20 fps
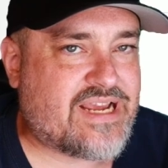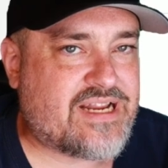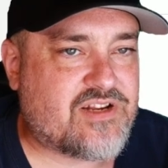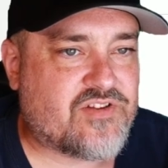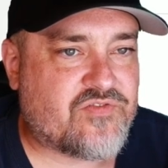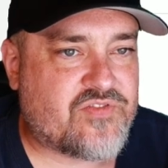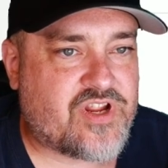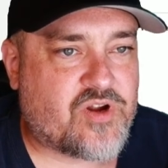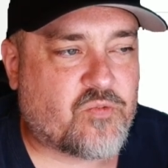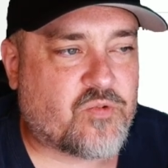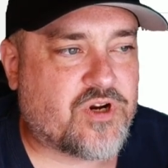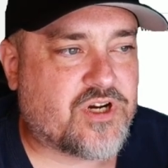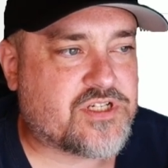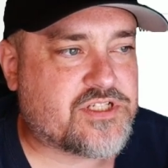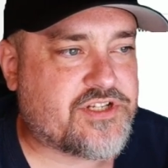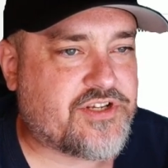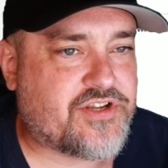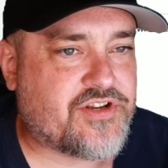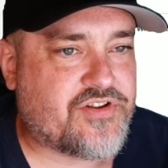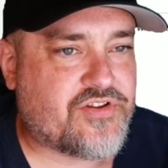of networks,
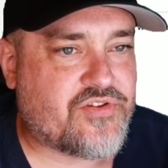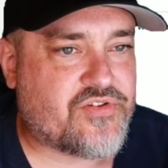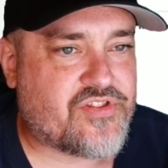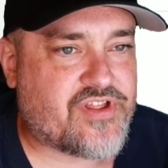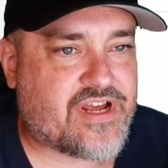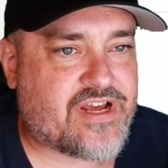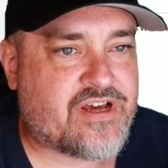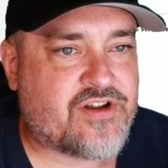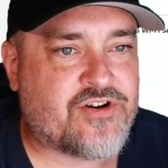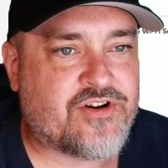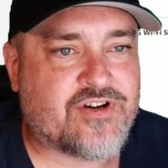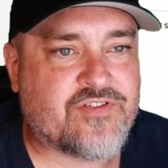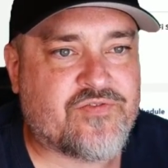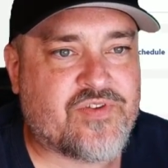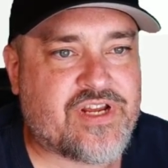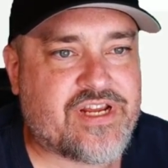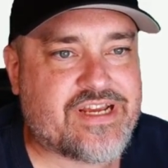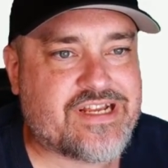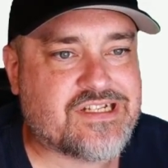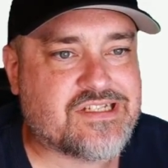you can do that under
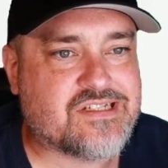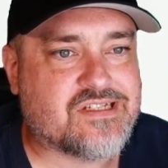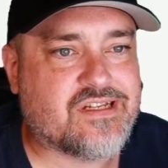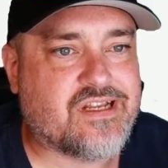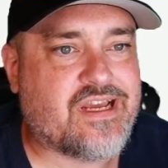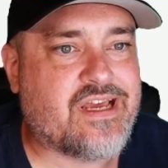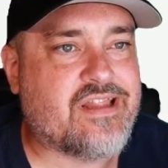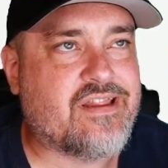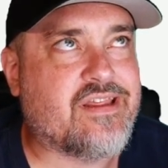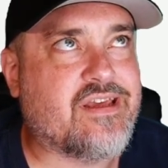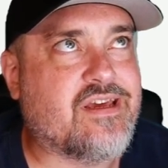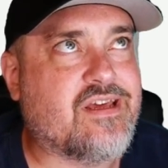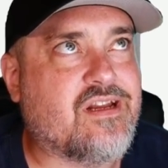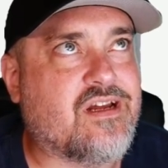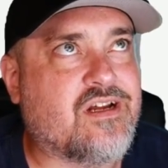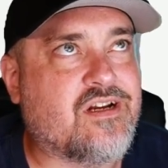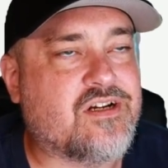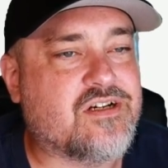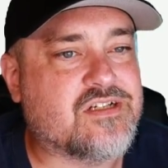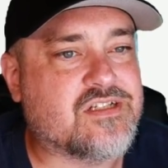advanced. And then
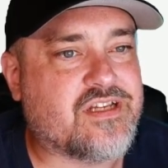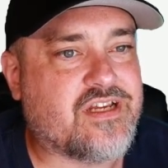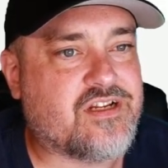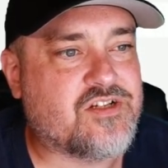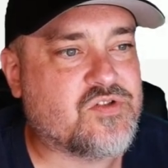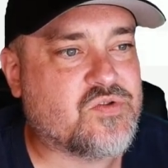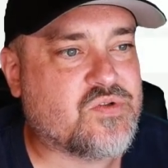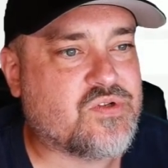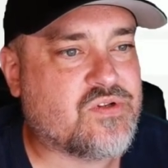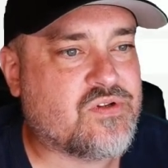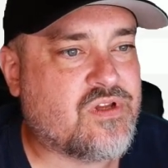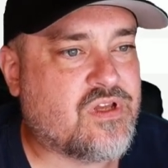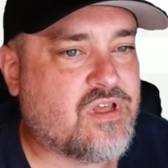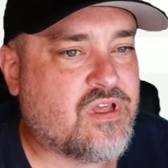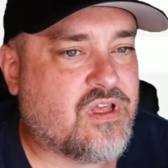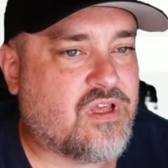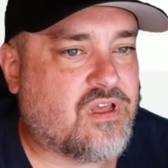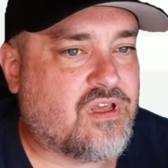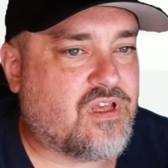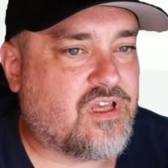under schedule,
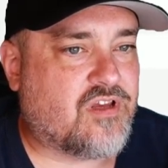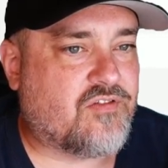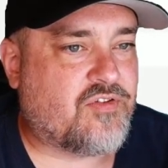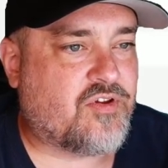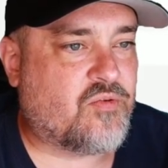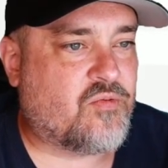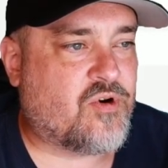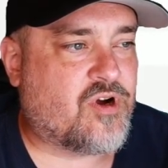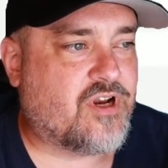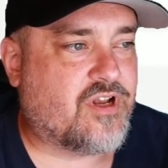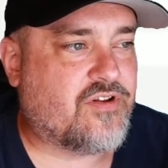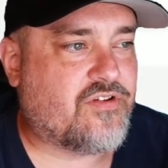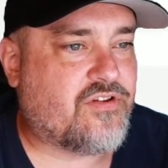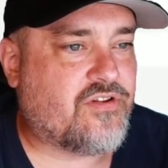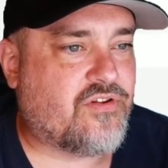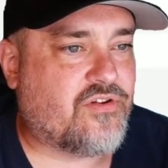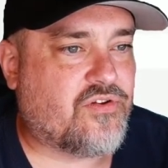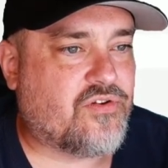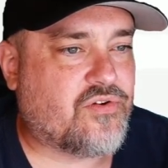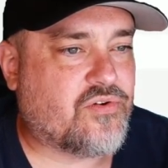if you wanted
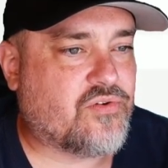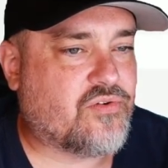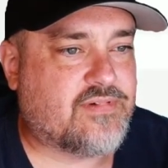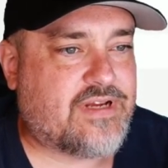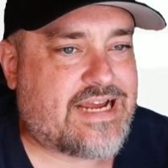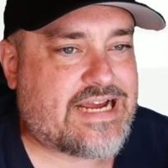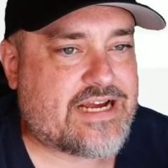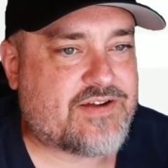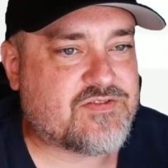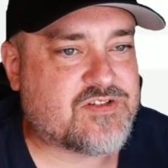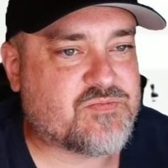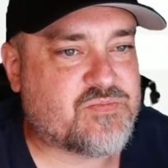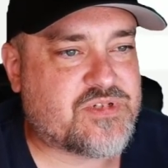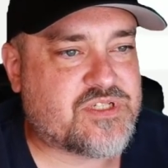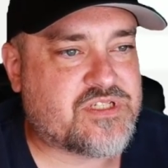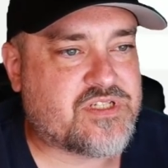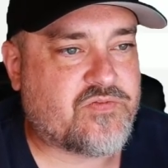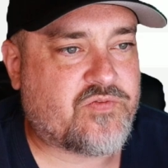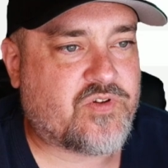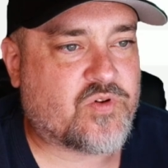to have
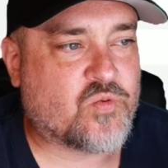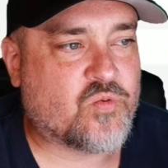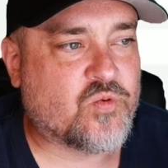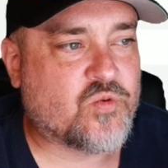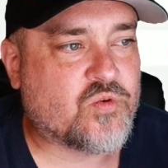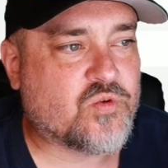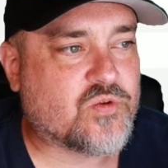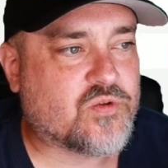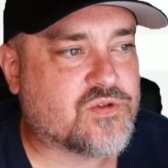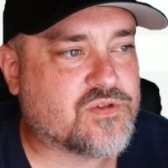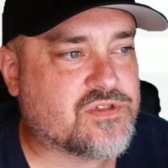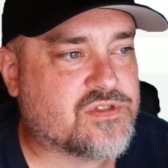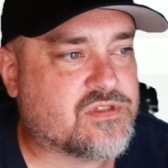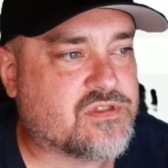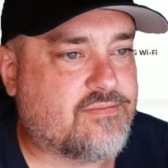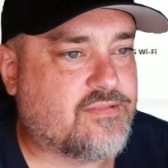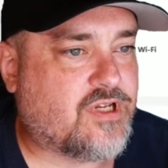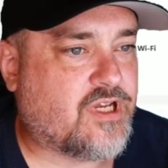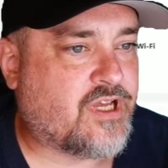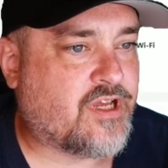specific rules
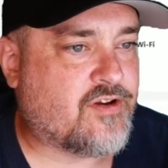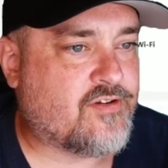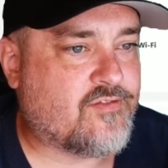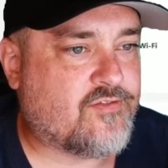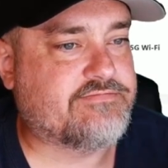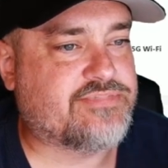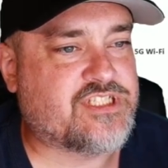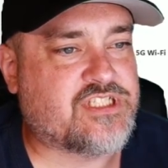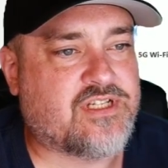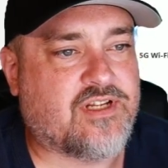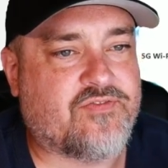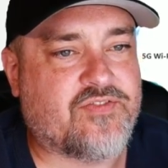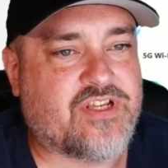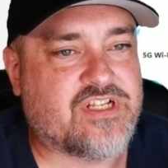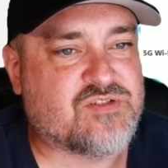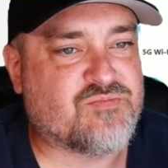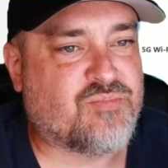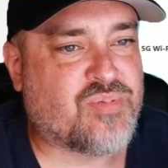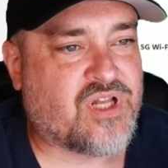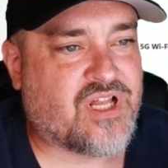of stuff
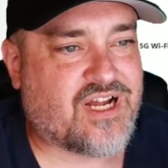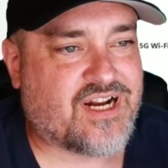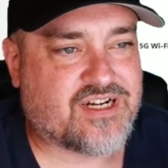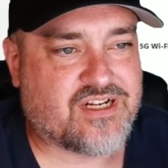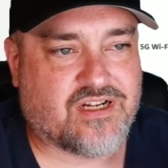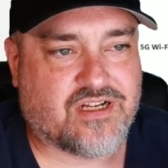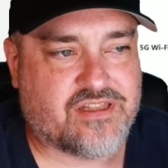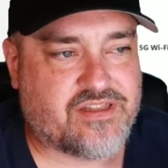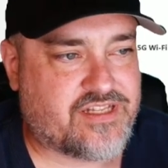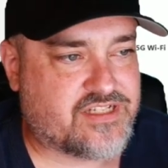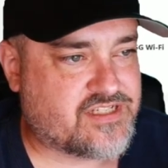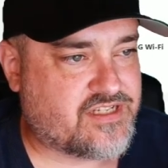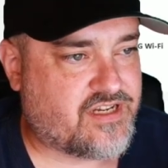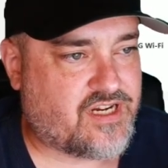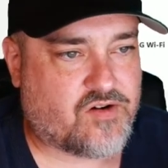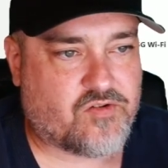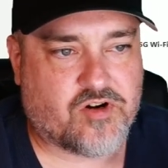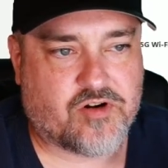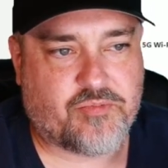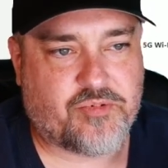gets blocked on this
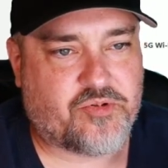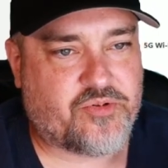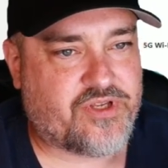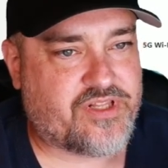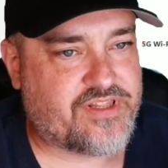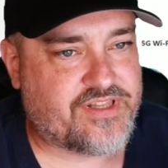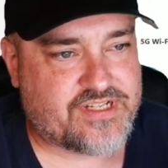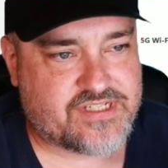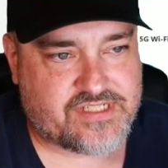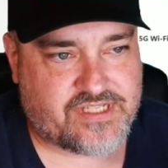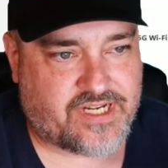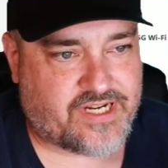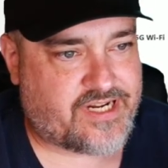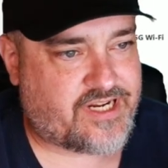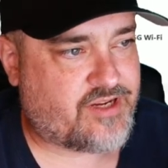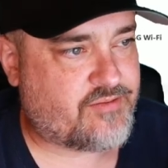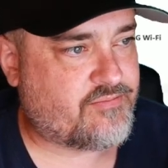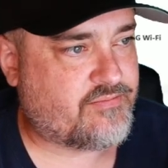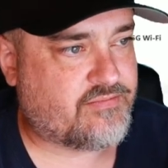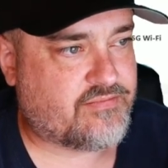network between this
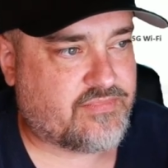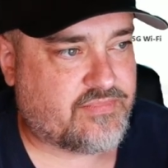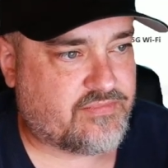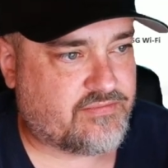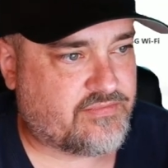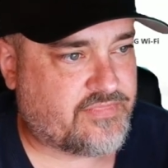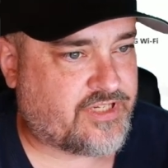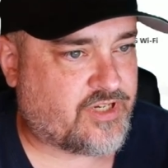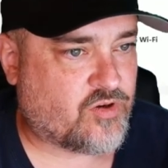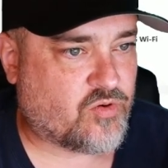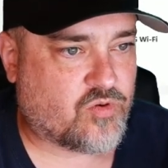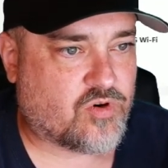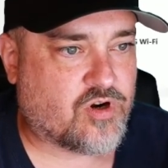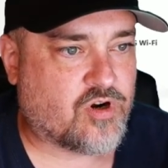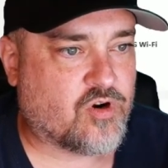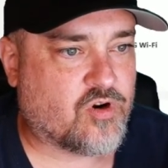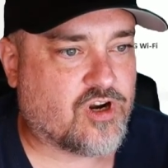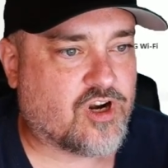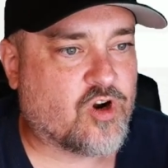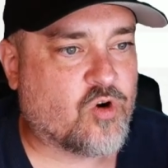time,
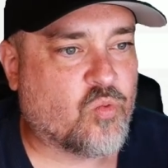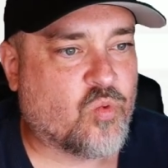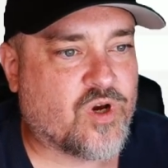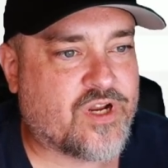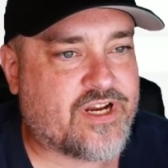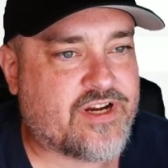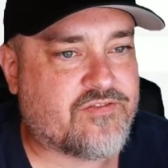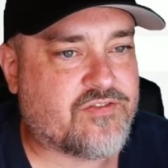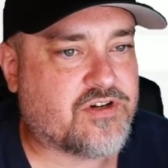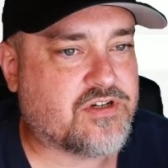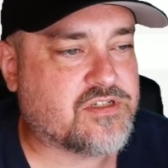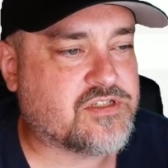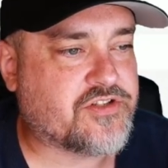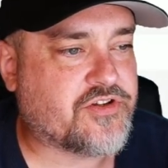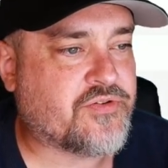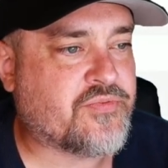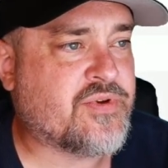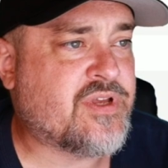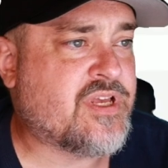or whatever. So